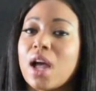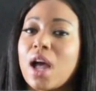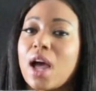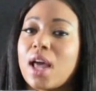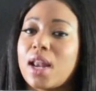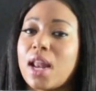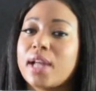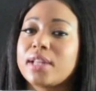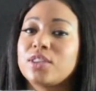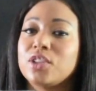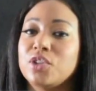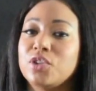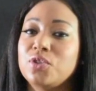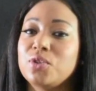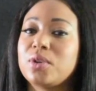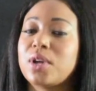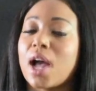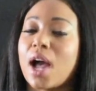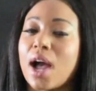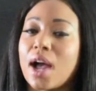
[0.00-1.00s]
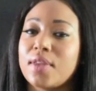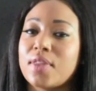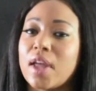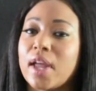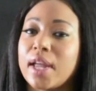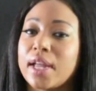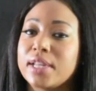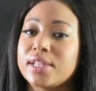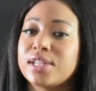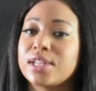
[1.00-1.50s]
I like the new guy,
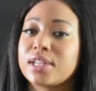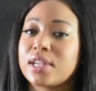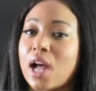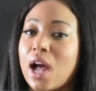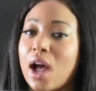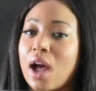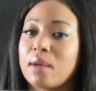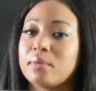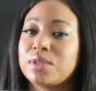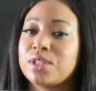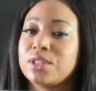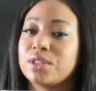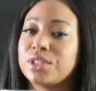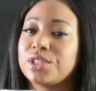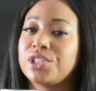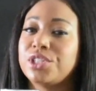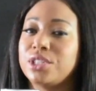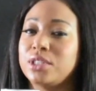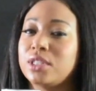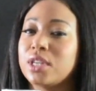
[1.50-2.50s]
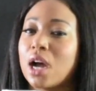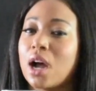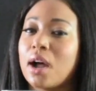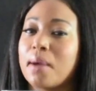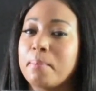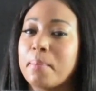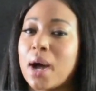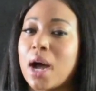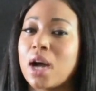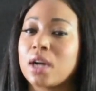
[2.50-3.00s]
the Asian cop, the
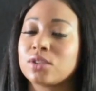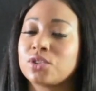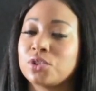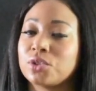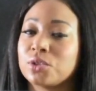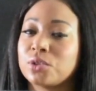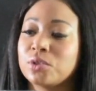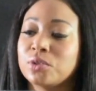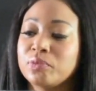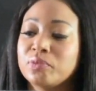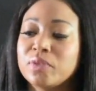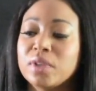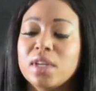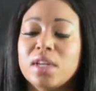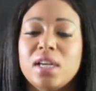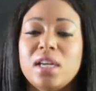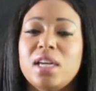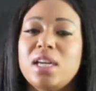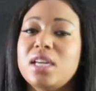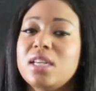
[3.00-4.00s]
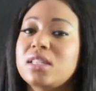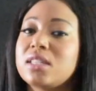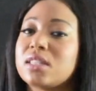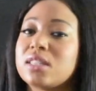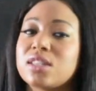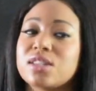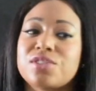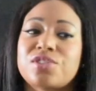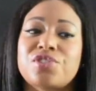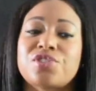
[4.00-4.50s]
John Mock dude. He's
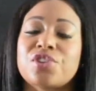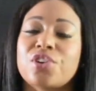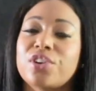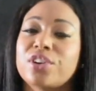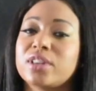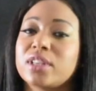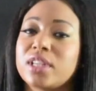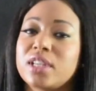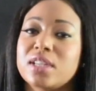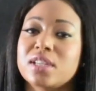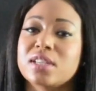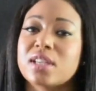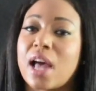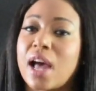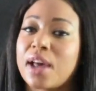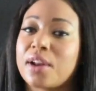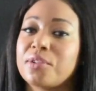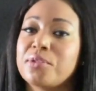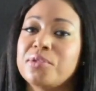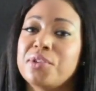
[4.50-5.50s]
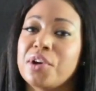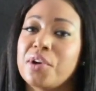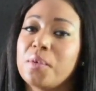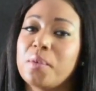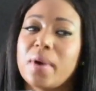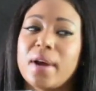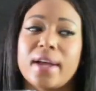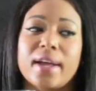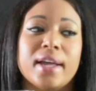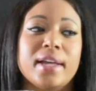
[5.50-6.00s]
surly as I don't know
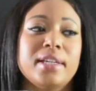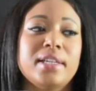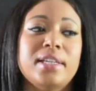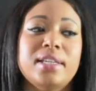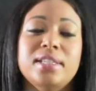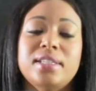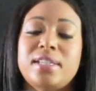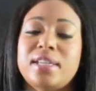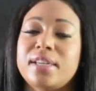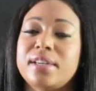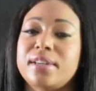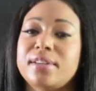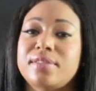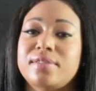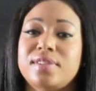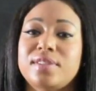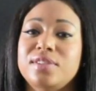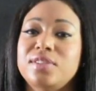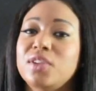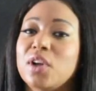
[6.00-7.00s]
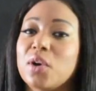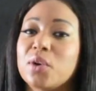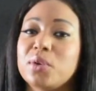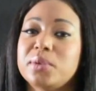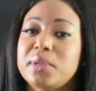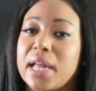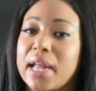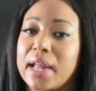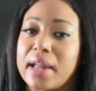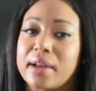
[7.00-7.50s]
what, and he gives no
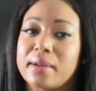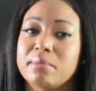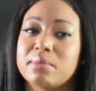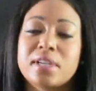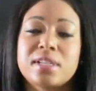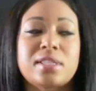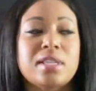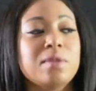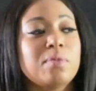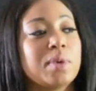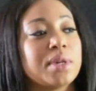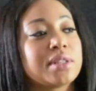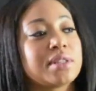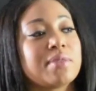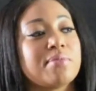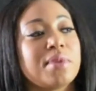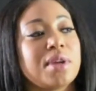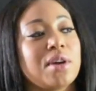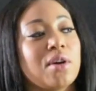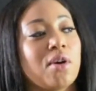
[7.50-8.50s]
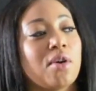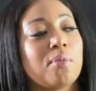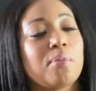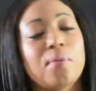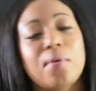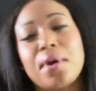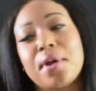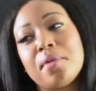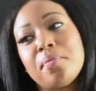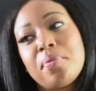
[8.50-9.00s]
damn. Cause he went to meet old
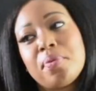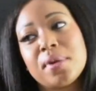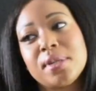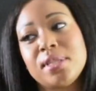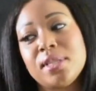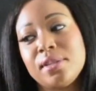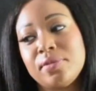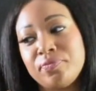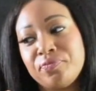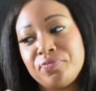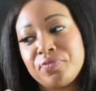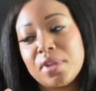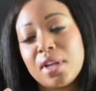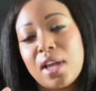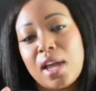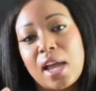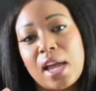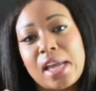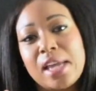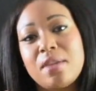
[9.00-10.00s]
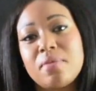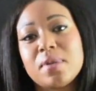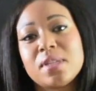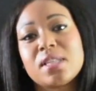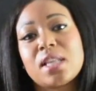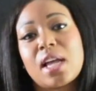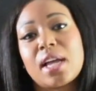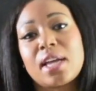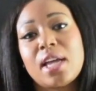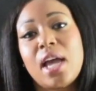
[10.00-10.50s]
boy in prison and he was
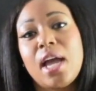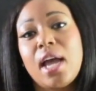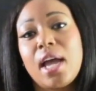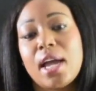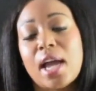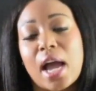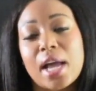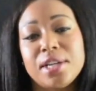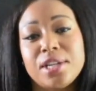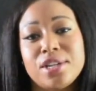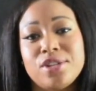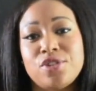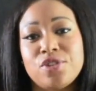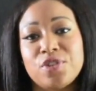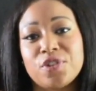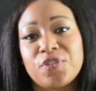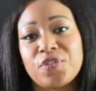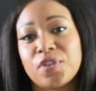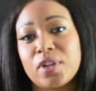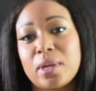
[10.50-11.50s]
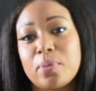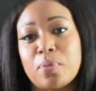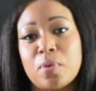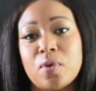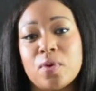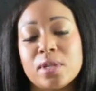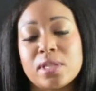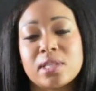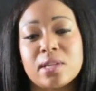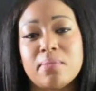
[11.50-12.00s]
like, "Hey, I need you to flip
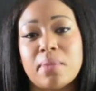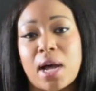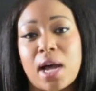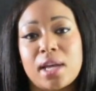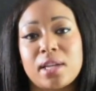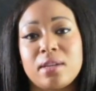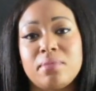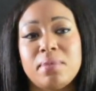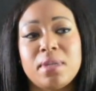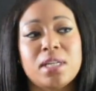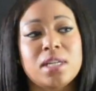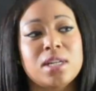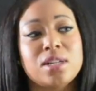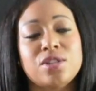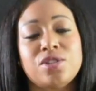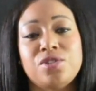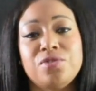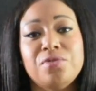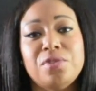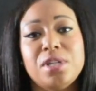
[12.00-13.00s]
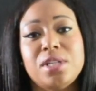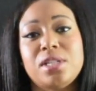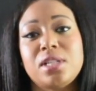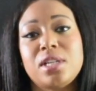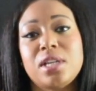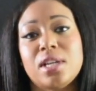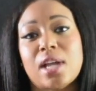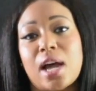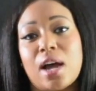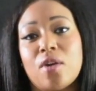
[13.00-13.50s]
on somebody because you need to
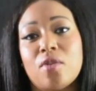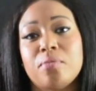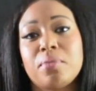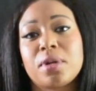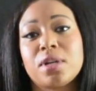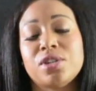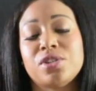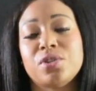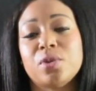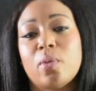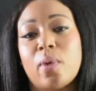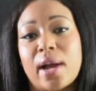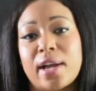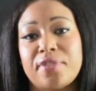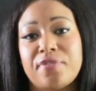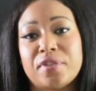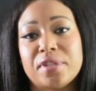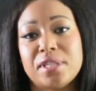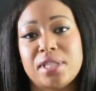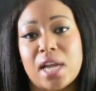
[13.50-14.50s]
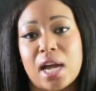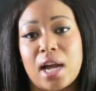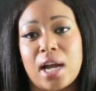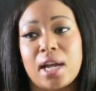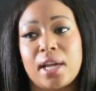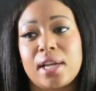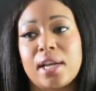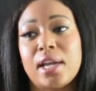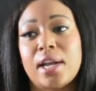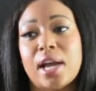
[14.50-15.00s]
get out because your wife is
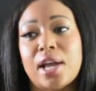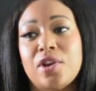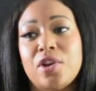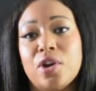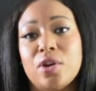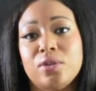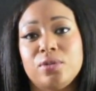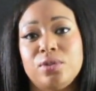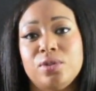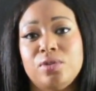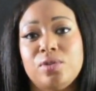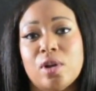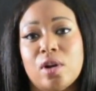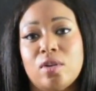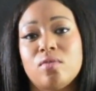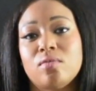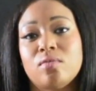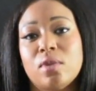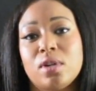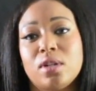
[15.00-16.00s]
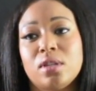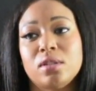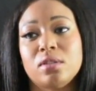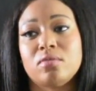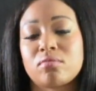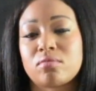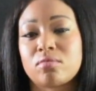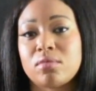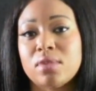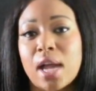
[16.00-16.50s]
dying, and I know you don't want to
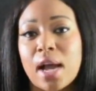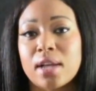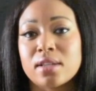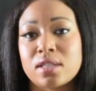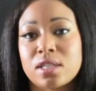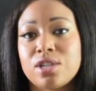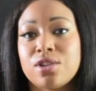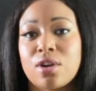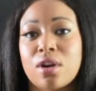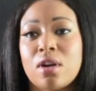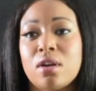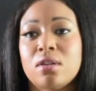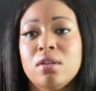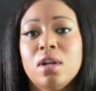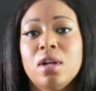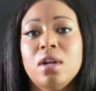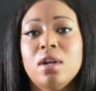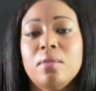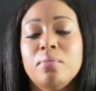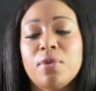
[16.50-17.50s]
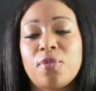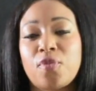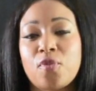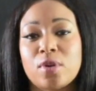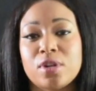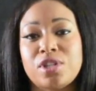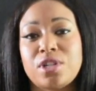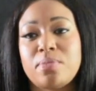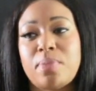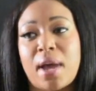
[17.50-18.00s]
not see her
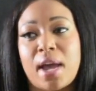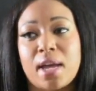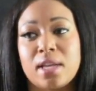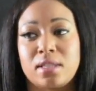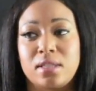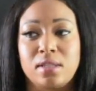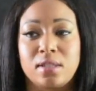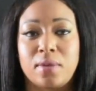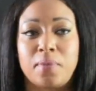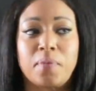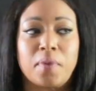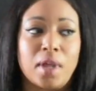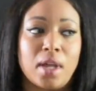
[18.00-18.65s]
before she passes."